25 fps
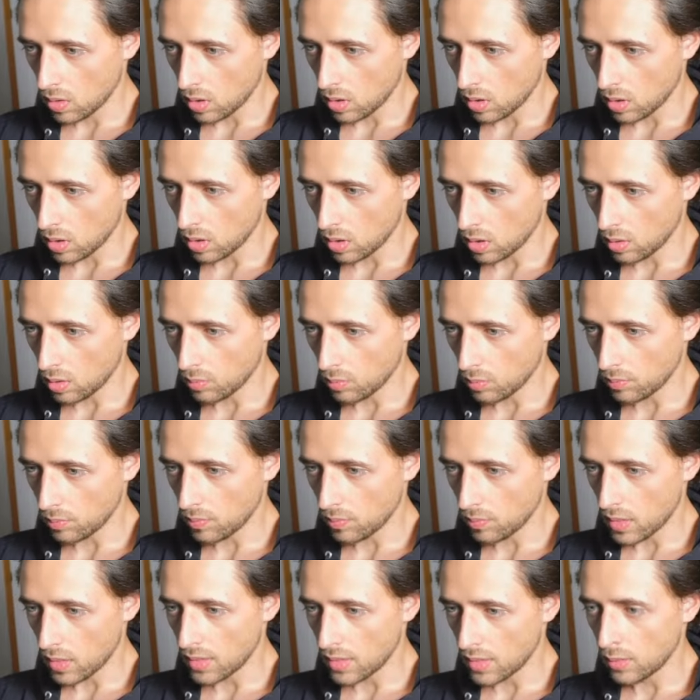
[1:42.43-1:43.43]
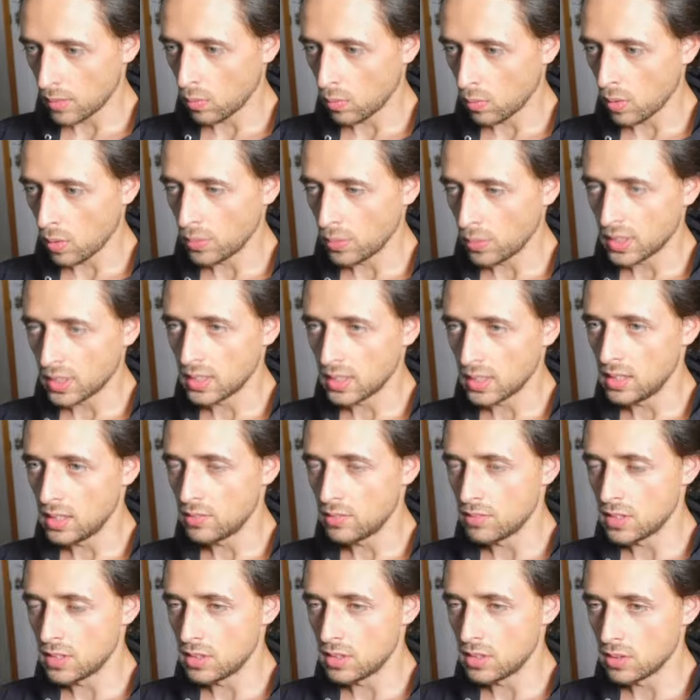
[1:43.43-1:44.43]
And then what we can
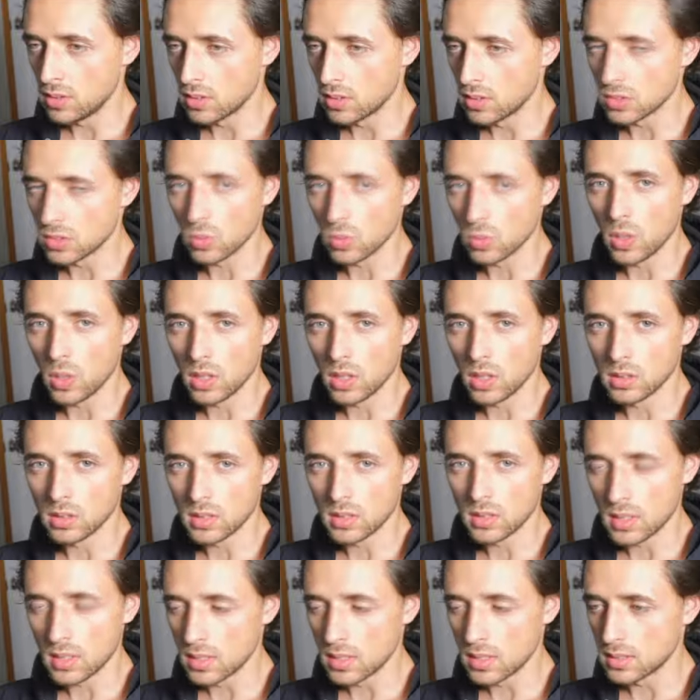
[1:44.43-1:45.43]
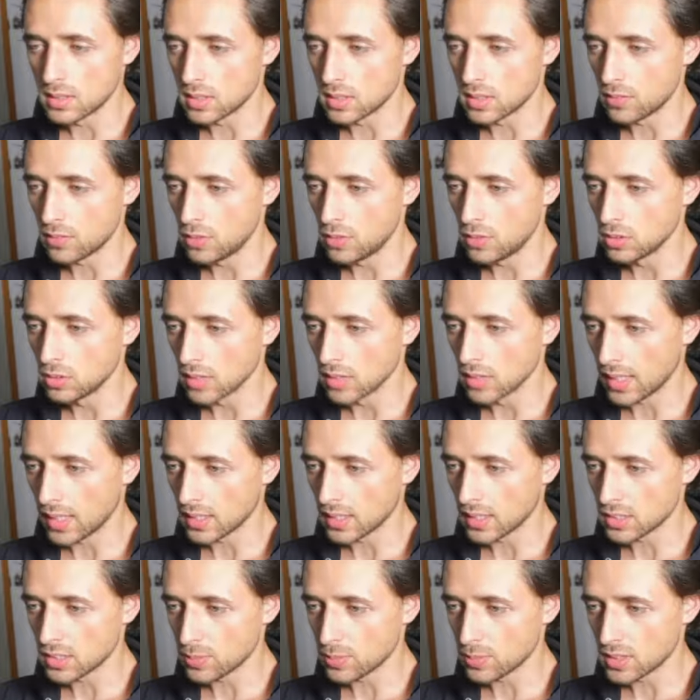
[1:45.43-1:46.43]
even do as well is if you like a
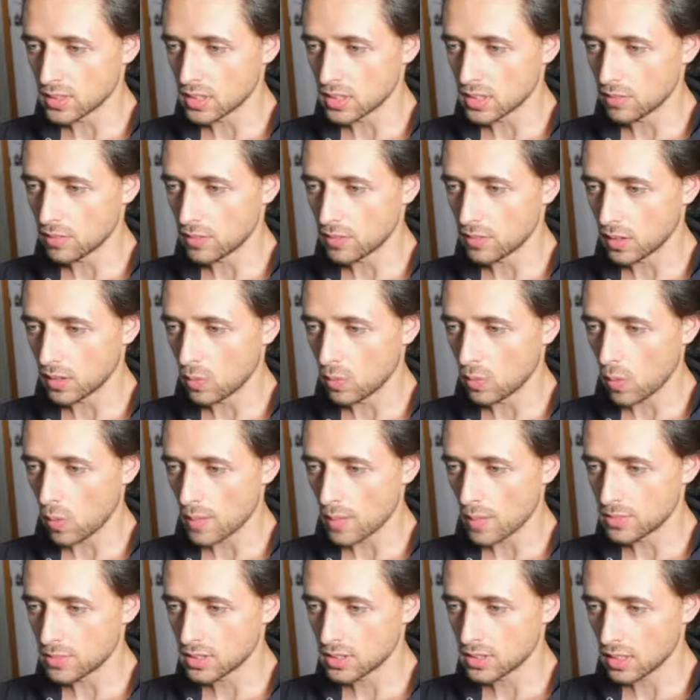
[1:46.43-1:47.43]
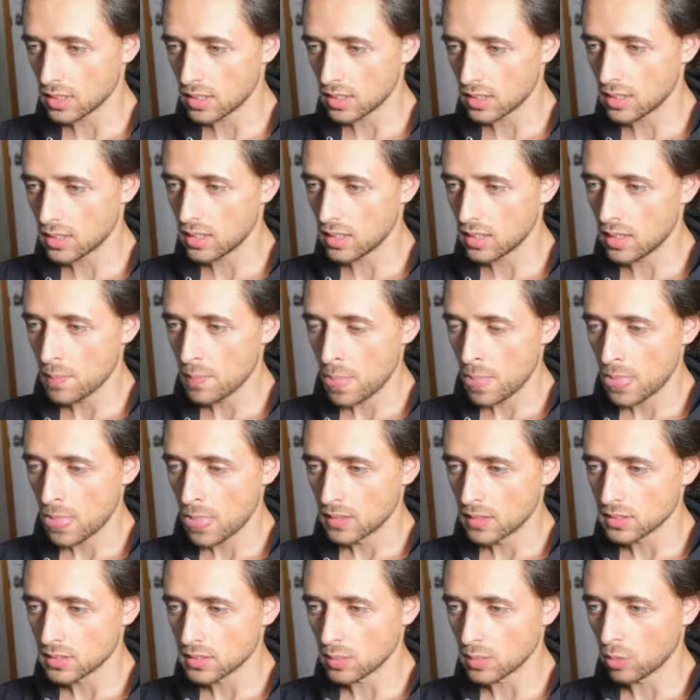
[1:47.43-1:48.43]
specific website
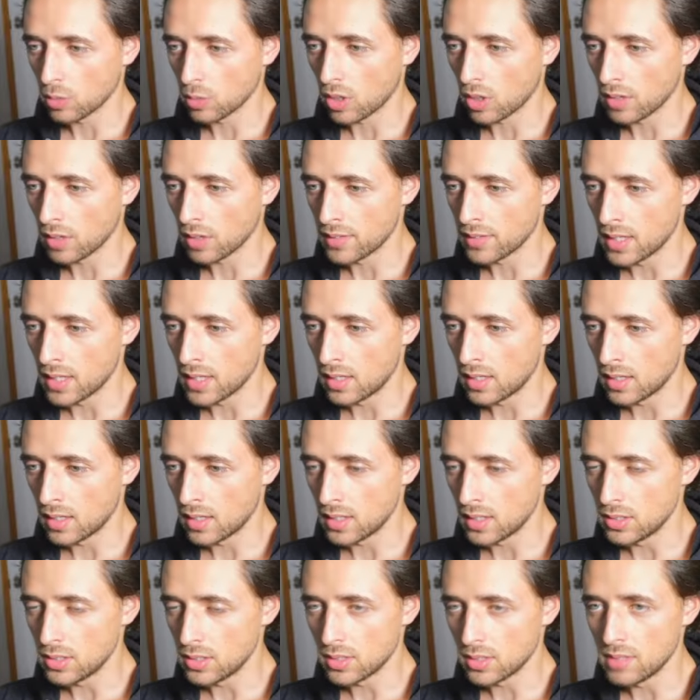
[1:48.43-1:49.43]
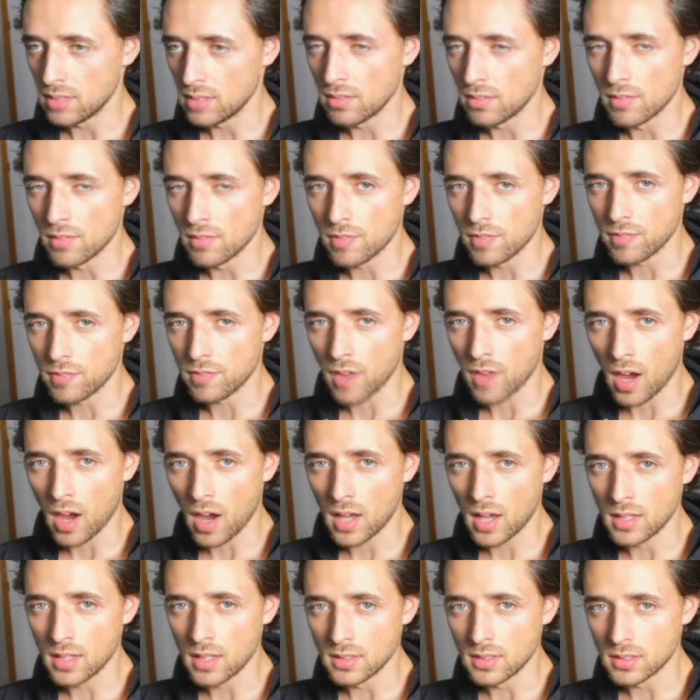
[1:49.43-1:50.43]
somewhere on the internet, you can even
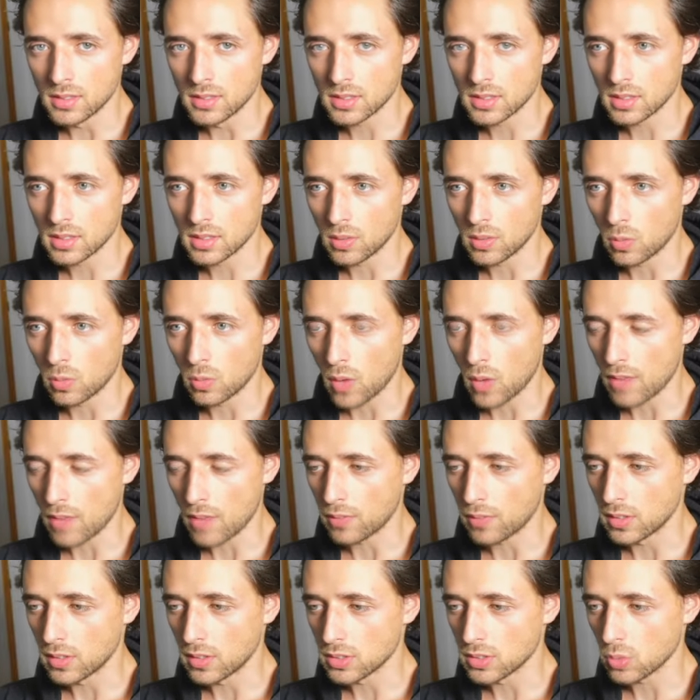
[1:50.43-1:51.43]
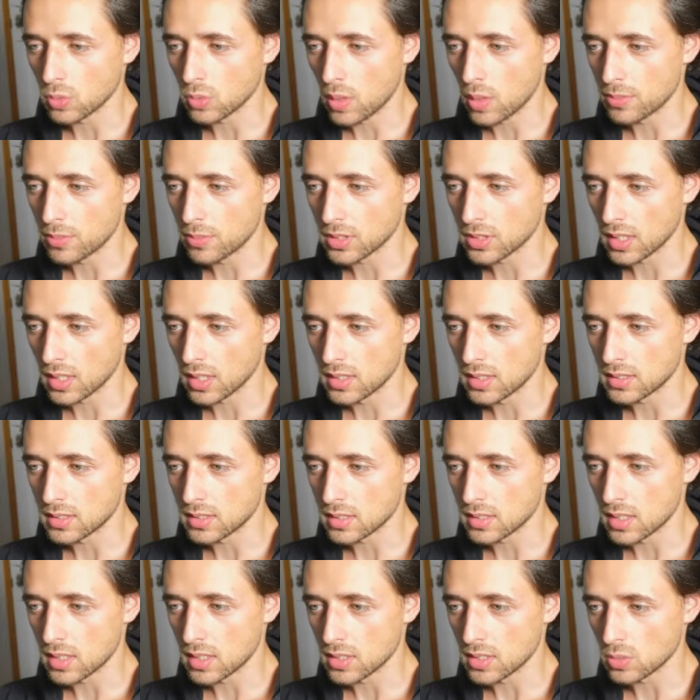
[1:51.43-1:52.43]
find reference websites
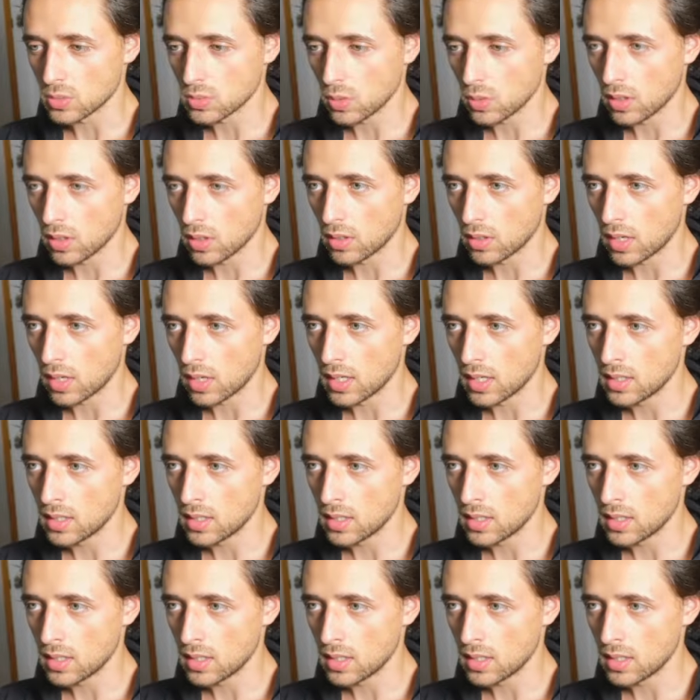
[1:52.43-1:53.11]
as well, right?